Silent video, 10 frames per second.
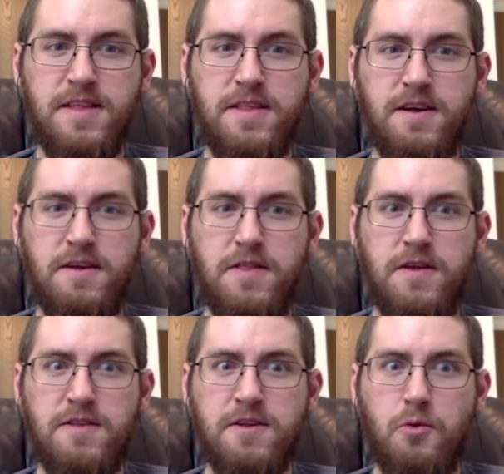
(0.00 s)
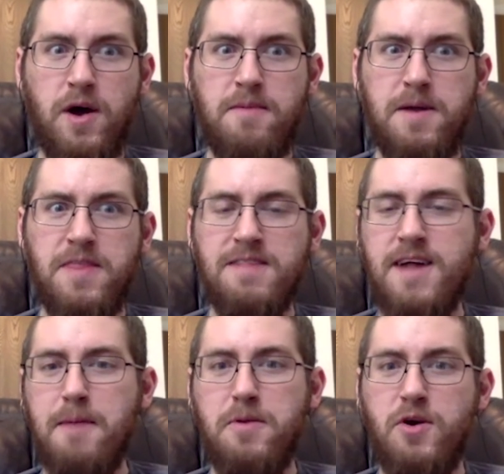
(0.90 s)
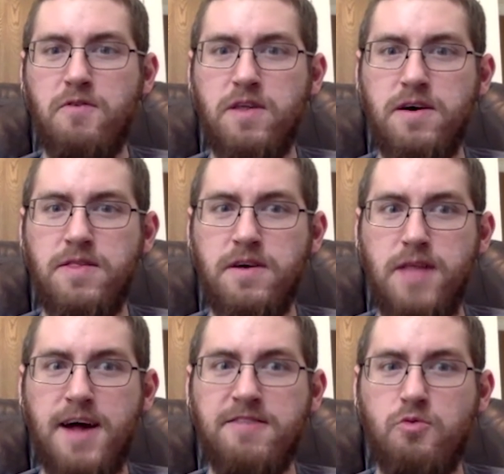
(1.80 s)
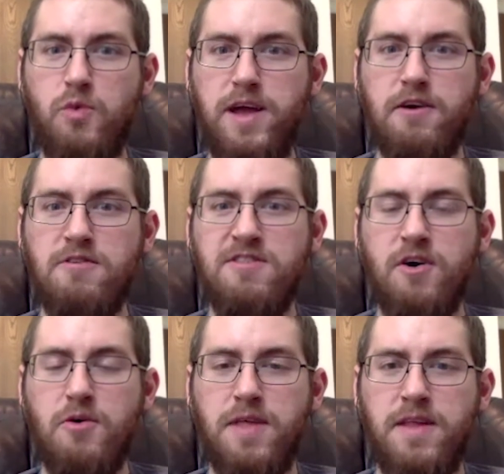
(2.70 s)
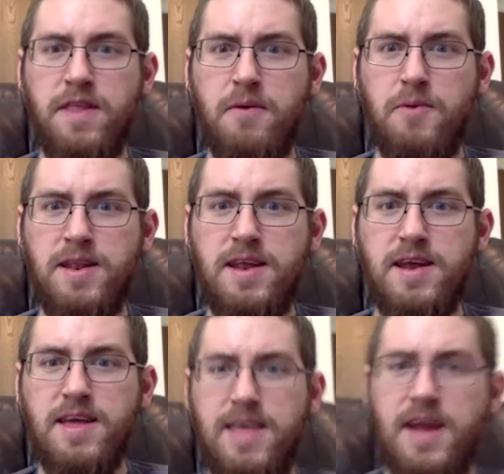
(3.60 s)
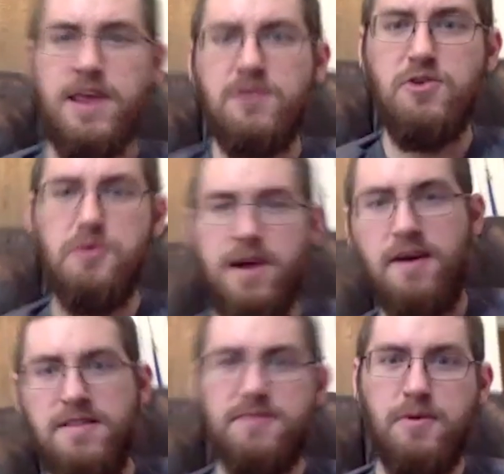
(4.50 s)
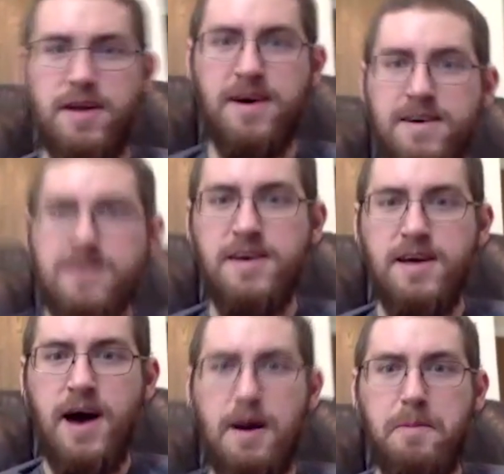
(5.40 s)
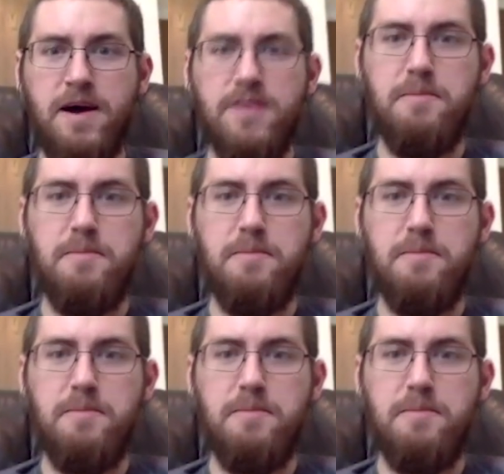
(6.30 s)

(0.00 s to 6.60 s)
there, there's quite a bit that's happened over the, the last week or so that, that we need to get into here as we uh, hop back